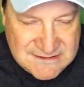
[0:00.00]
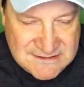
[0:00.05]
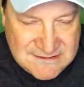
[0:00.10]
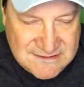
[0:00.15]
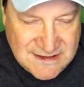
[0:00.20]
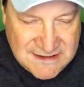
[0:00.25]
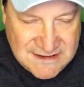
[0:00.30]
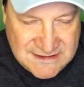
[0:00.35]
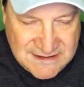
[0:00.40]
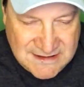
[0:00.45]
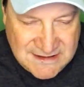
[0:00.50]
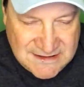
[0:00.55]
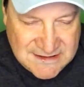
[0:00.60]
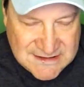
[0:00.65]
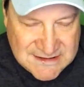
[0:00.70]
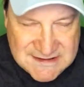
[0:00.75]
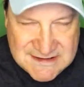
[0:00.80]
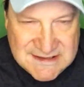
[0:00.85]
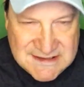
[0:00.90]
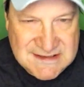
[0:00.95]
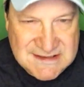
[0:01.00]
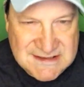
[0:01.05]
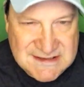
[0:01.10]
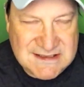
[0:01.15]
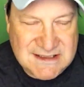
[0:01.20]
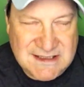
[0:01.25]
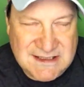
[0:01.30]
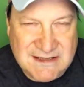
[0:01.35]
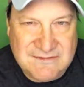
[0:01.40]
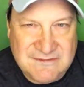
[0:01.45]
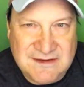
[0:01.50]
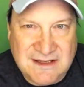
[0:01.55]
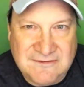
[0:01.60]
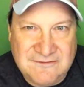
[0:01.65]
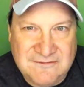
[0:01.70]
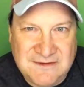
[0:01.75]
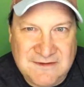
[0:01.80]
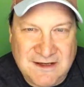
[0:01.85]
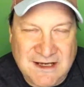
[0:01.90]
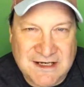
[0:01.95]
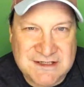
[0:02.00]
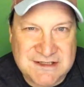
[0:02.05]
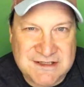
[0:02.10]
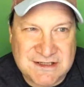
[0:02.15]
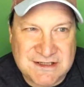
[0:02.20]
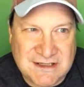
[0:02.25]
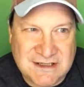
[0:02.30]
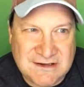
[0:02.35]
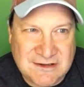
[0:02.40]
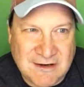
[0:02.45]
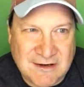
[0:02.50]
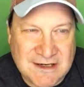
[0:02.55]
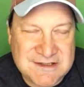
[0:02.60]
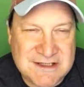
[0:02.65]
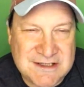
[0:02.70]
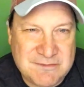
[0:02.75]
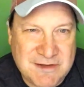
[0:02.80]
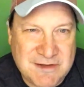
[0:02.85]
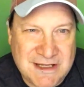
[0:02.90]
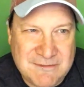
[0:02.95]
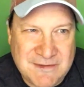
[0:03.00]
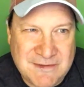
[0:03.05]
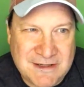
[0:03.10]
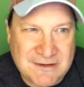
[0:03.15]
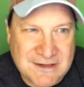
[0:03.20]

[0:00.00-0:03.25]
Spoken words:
they need consistency. They're actually playing better.